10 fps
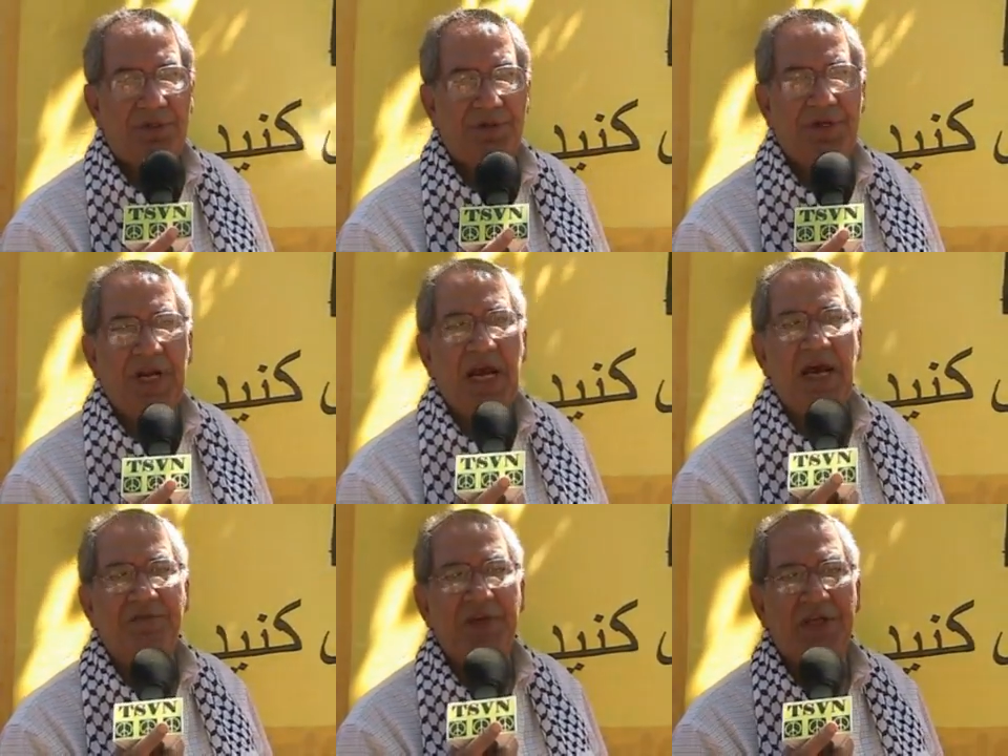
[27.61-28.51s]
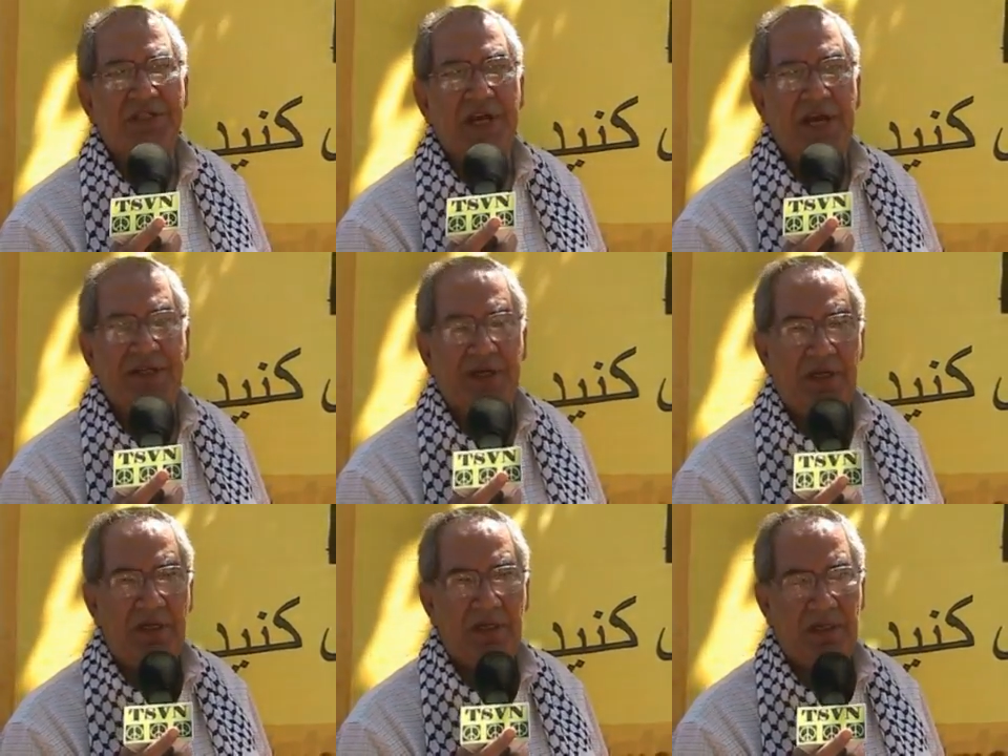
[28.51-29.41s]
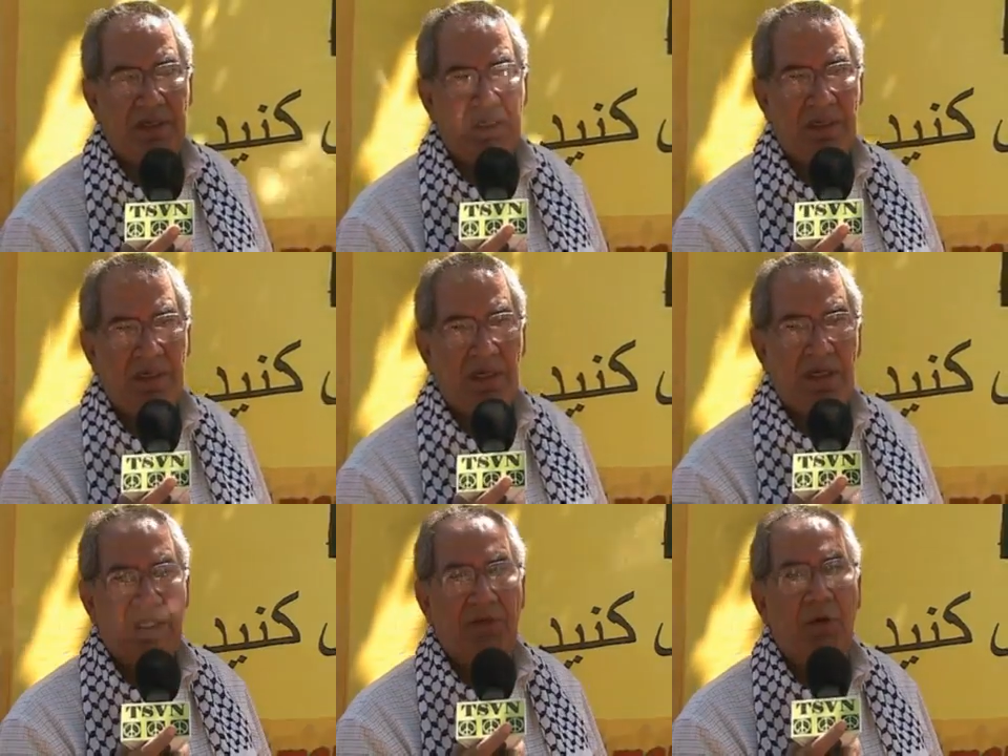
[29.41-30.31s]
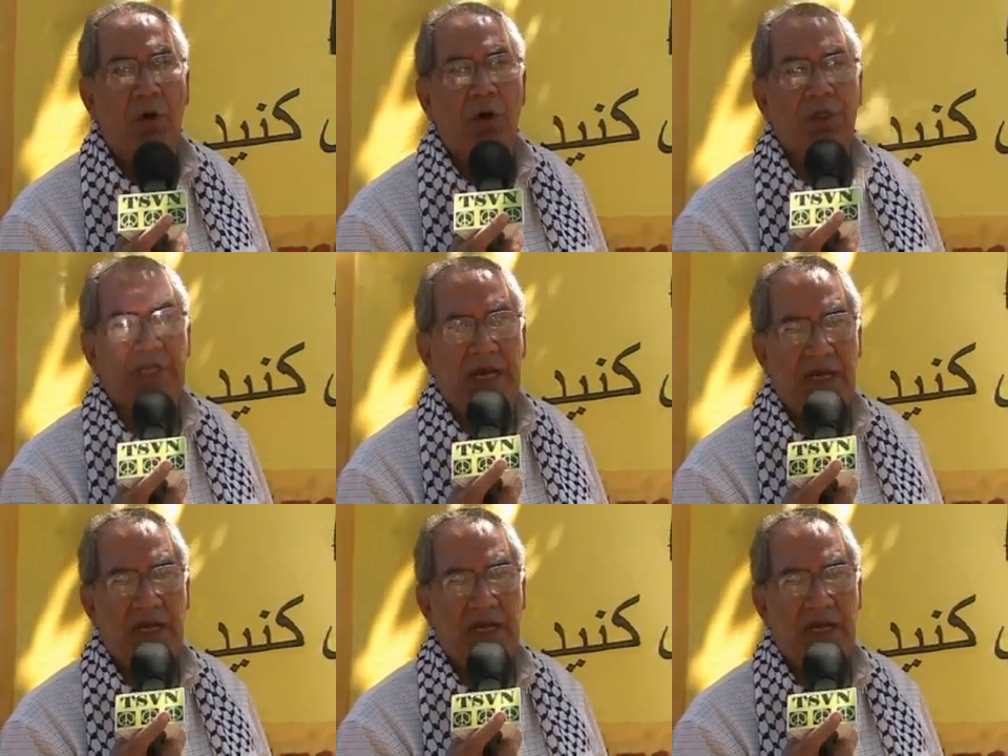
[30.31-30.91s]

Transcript: Three and a half years later, the world